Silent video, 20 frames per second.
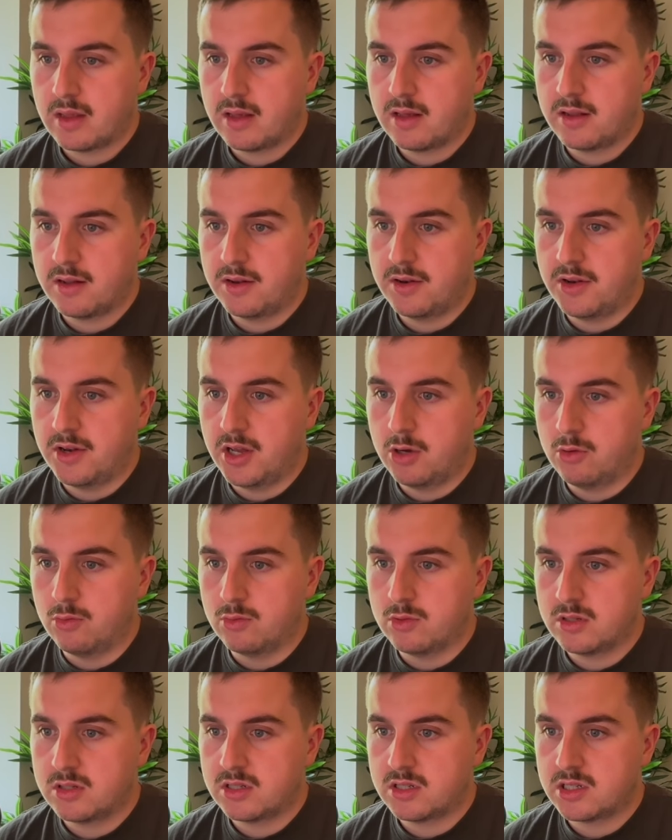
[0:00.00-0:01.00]

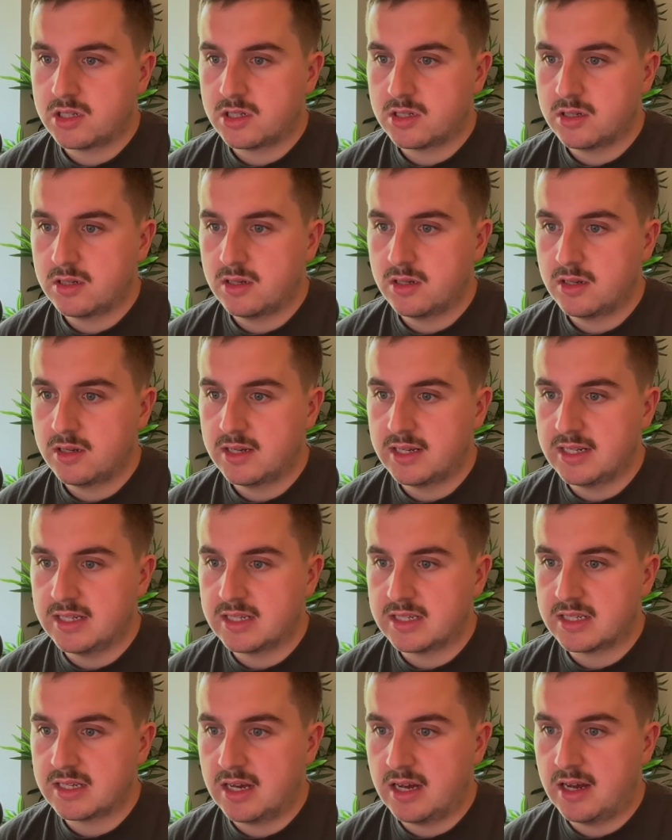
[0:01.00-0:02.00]
notes
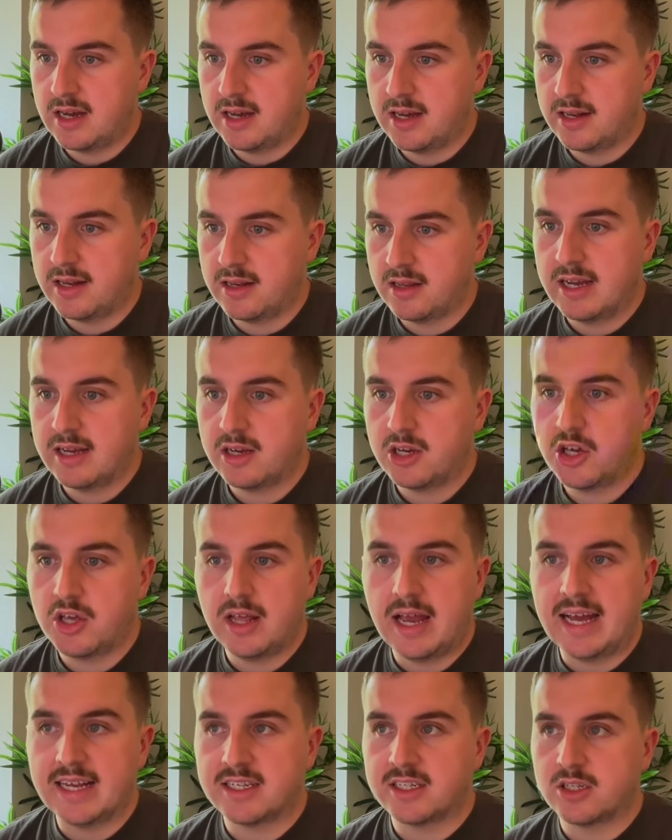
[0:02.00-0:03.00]
inside,
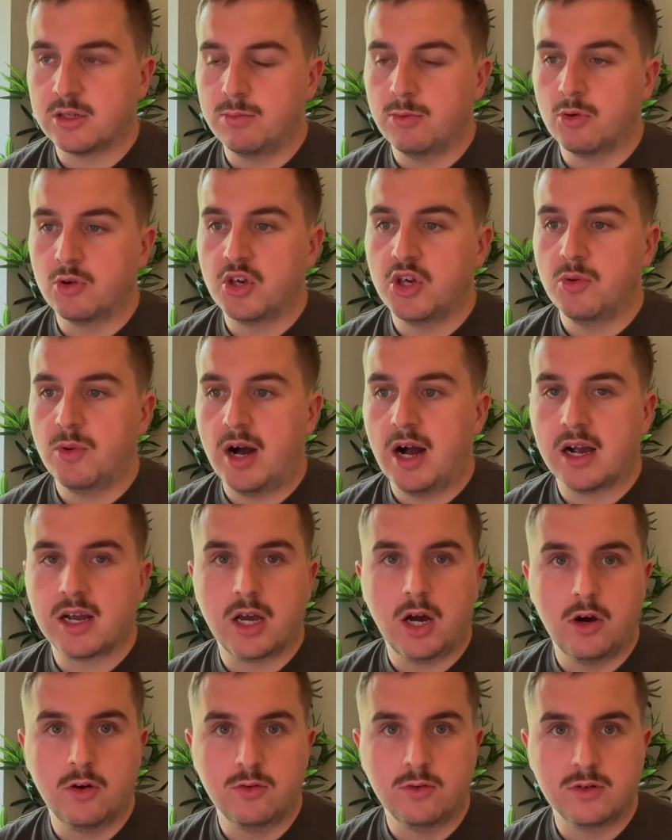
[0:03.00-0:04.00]
editable QR
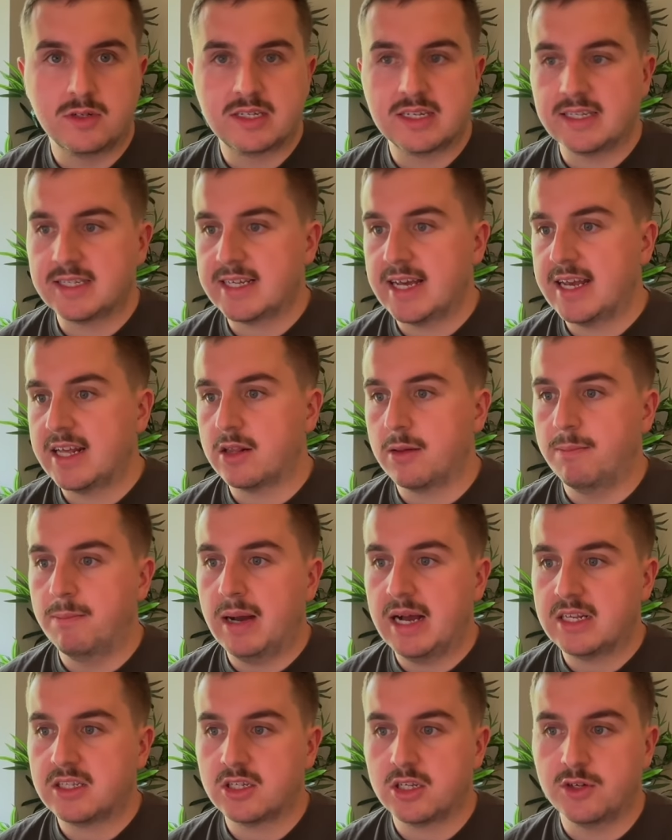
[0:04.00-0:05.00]
codes that take them
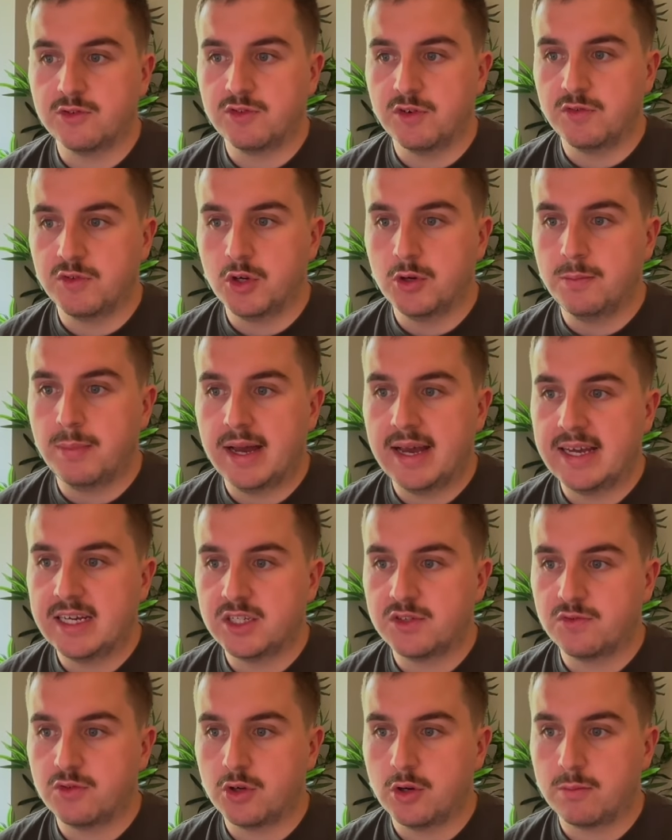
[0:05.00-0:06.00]
back to the review page
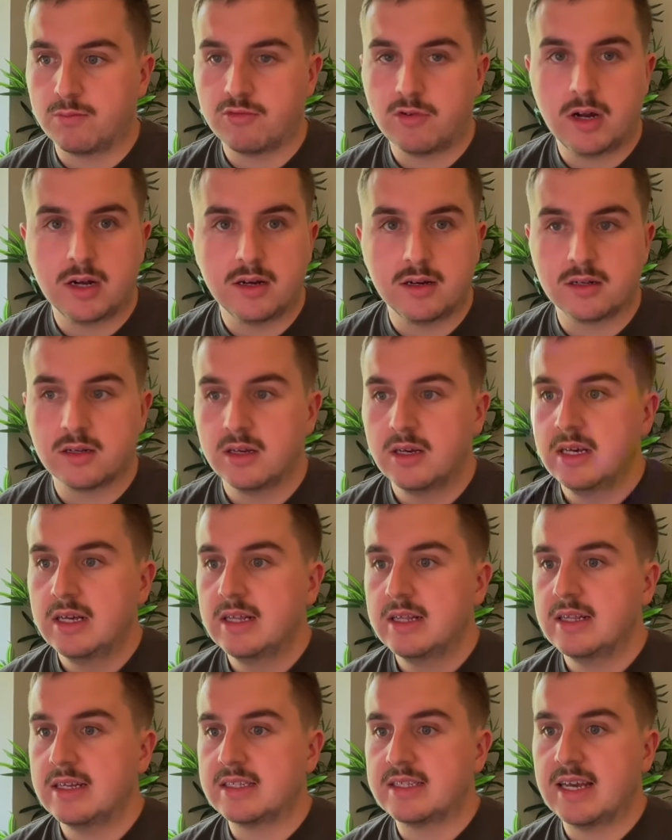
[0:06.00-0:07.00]
for your product,
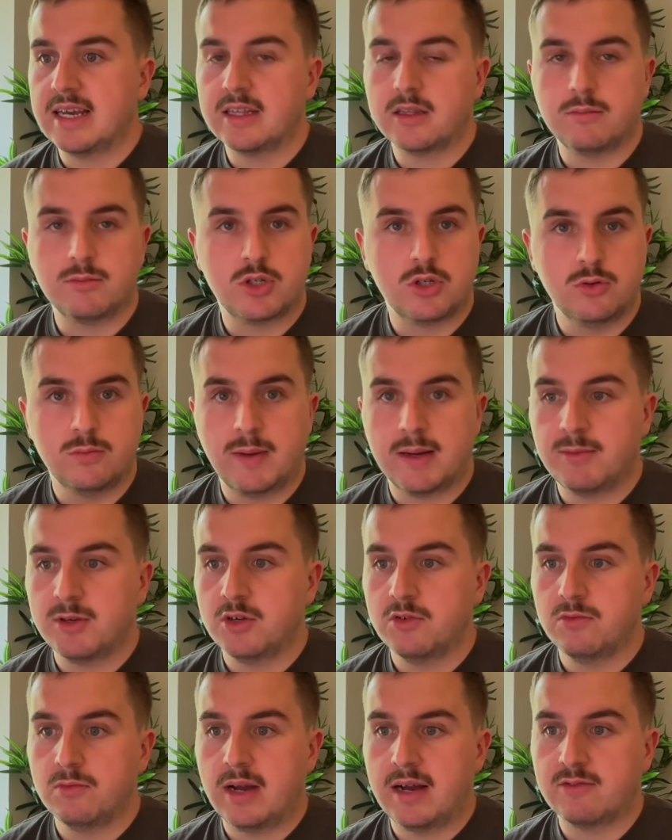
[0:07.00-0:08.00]
that take them to, maybe
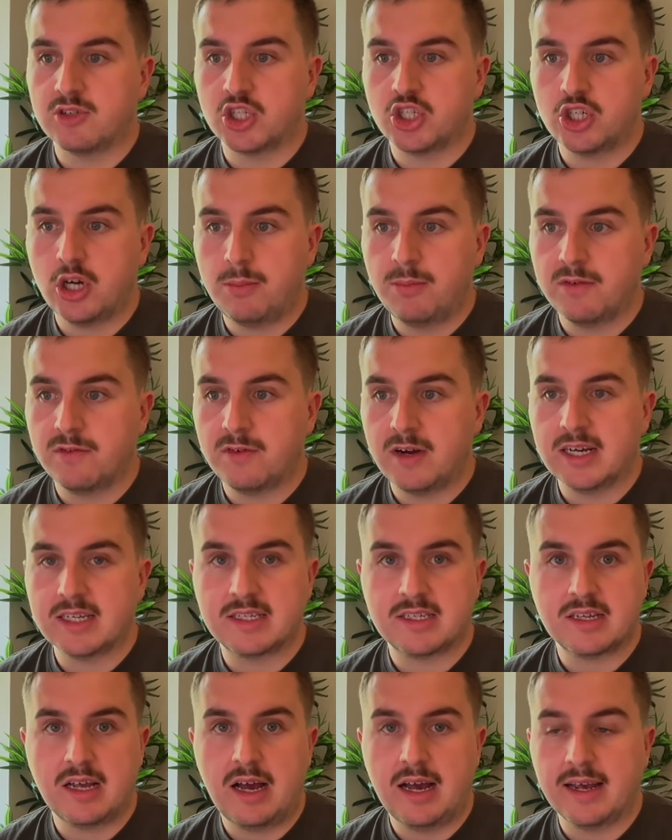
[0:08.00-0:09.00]
you have a Shopify
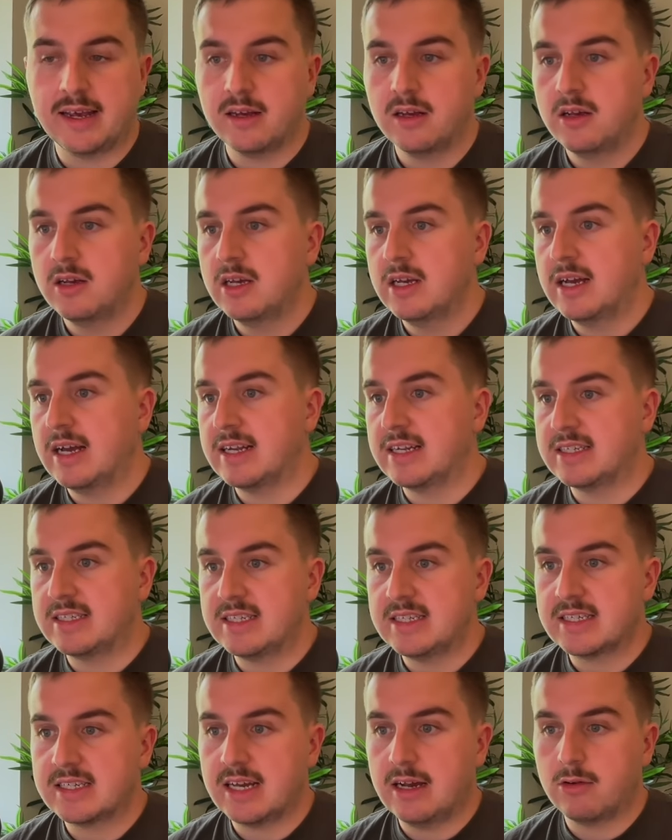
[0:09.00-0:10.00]
site and a
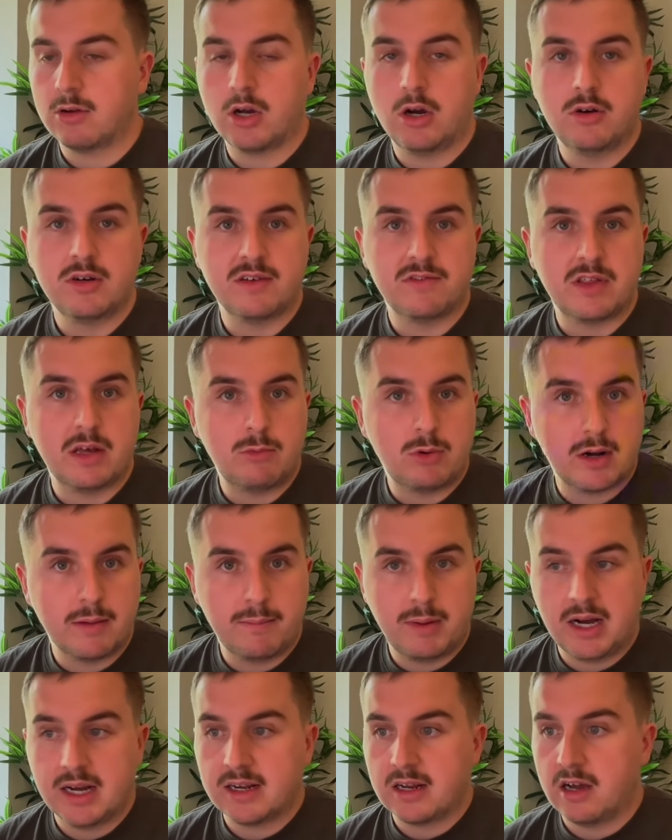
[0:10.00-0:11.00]
discount code if they want to
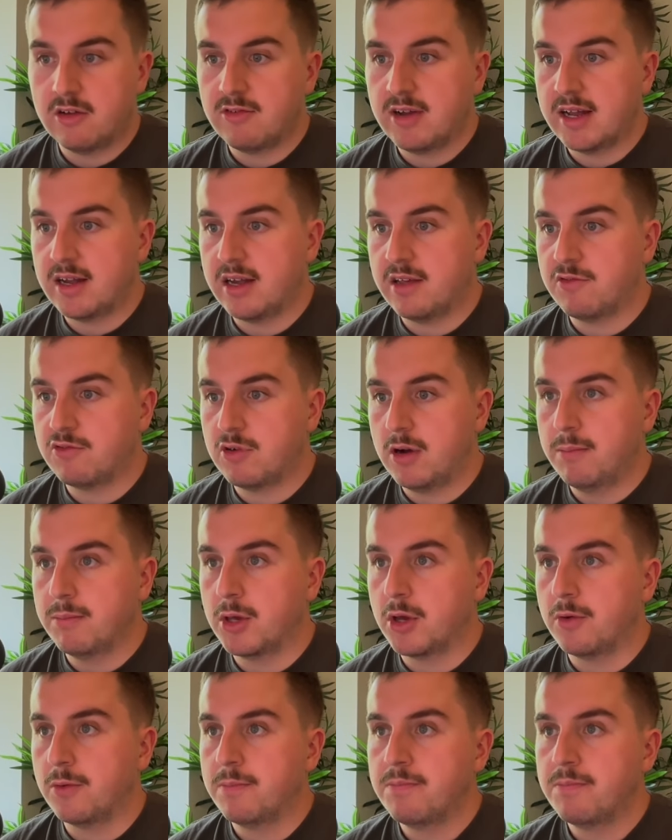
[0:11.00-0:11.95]
buy directly from you.